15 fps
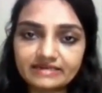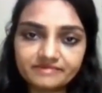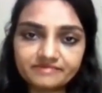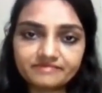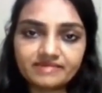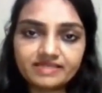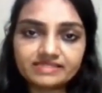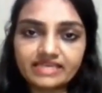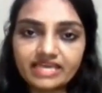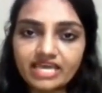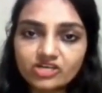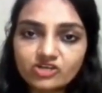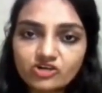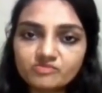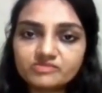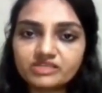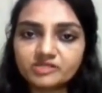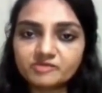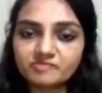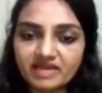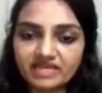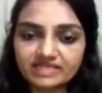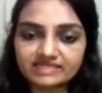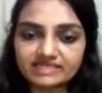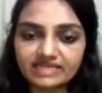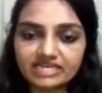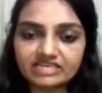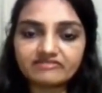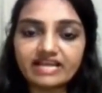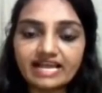means egg of the parasite
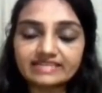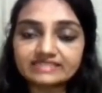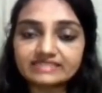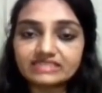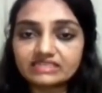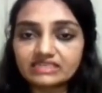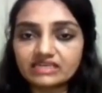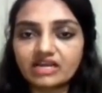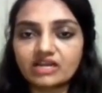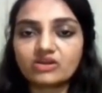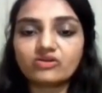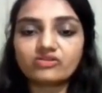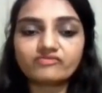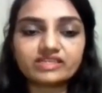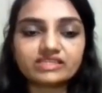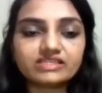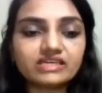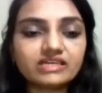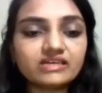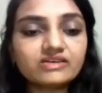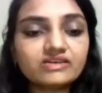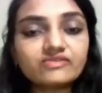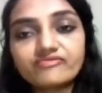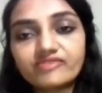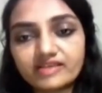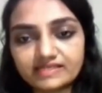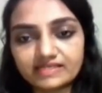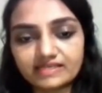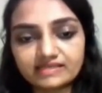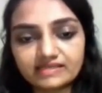will excreted along with the
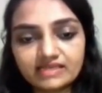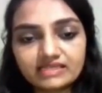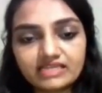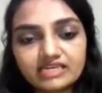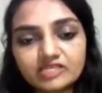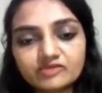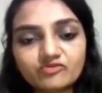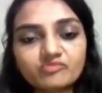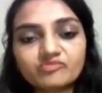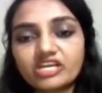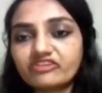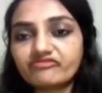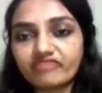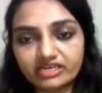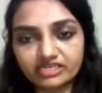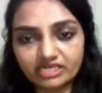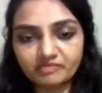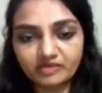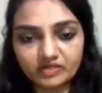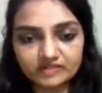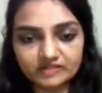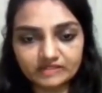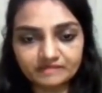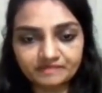feces, that is from the infected person,